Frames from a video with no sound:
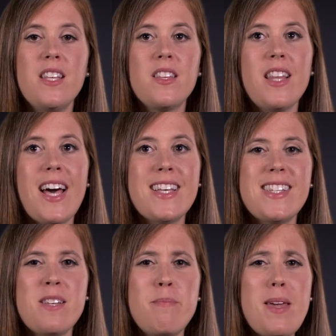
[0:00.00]
The
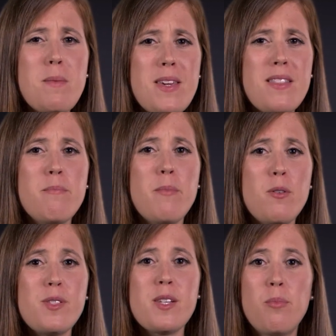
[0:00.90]
last and maybe the
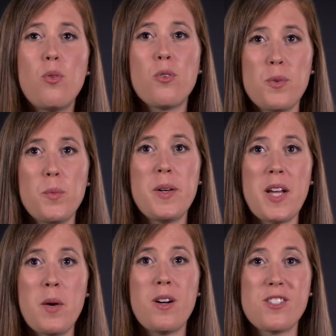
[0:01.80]
most important one
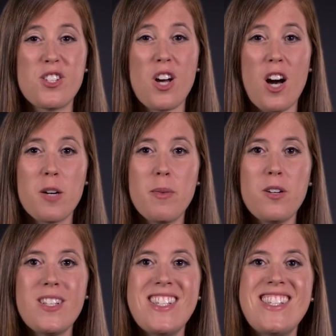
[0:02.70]
I want to talk
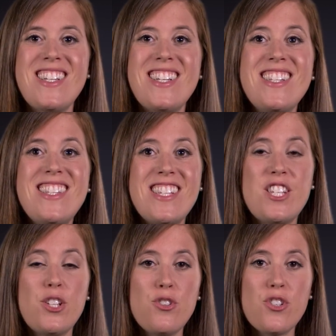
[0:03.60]
about is
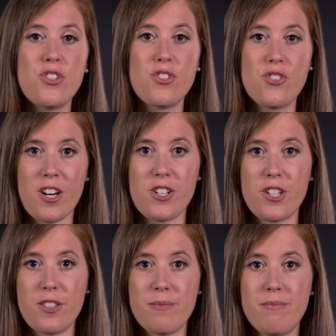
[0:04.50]
institutional
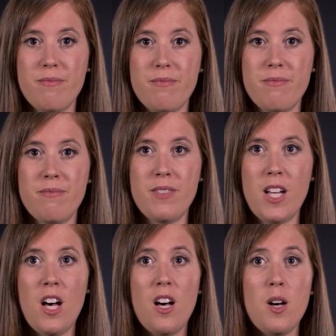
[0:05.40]
structure.
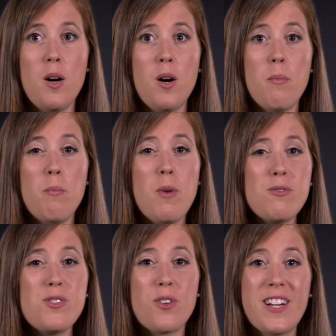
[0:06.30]

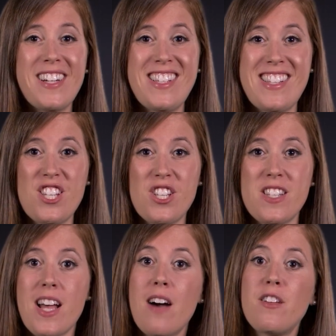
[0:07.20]
Most
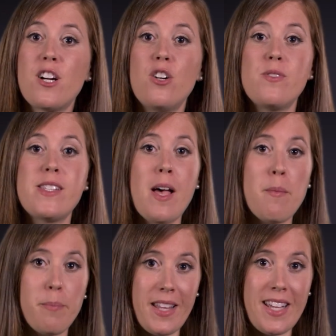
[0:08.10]
organizations have their own
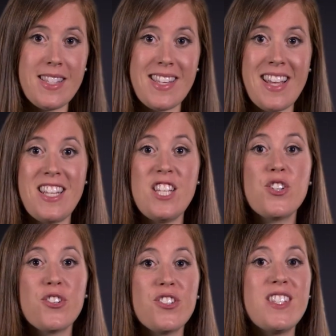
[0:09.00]
templates and
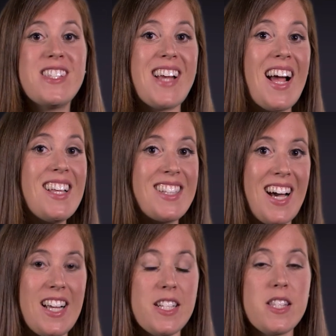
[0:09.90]
internal style
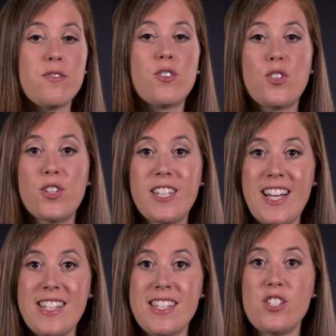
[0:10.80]
guides for
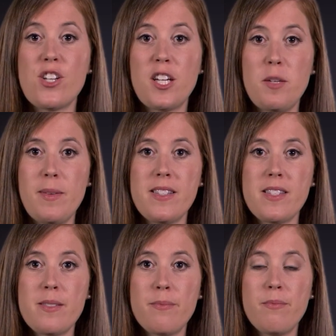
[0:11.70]
organizing
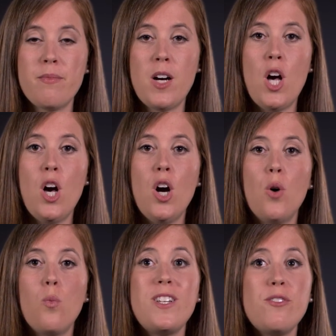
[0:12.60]
documents.
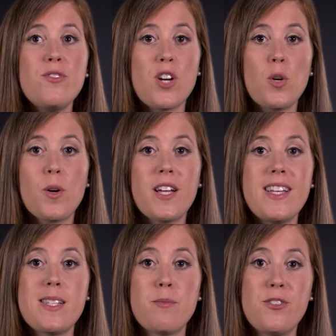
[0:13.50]
When you start
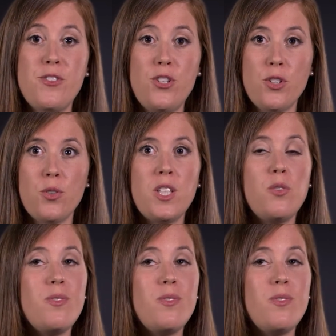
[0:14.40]
working somewhere new, you